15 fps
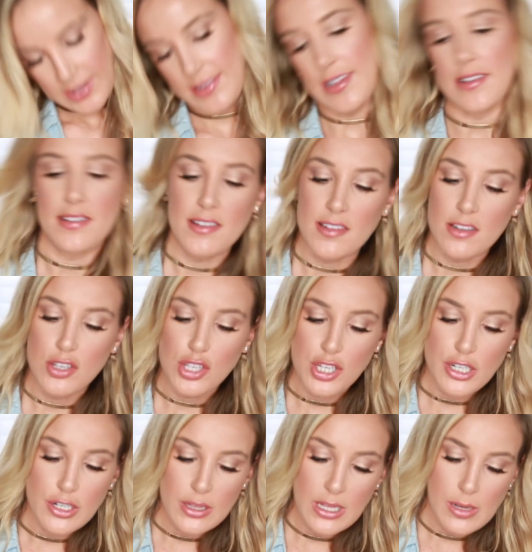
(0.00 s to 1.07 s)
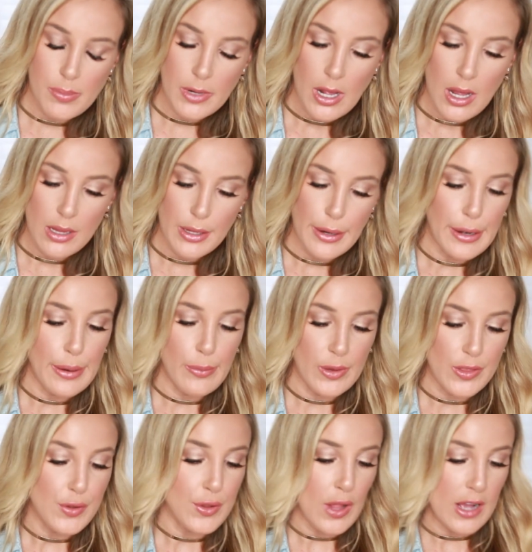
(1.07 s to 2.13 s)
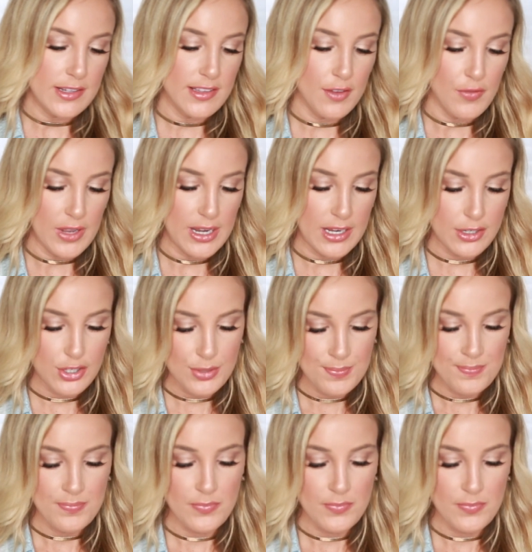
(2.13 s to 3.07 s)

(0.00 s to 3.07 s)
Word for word: It says it's a sheer lip color with a glossy finish.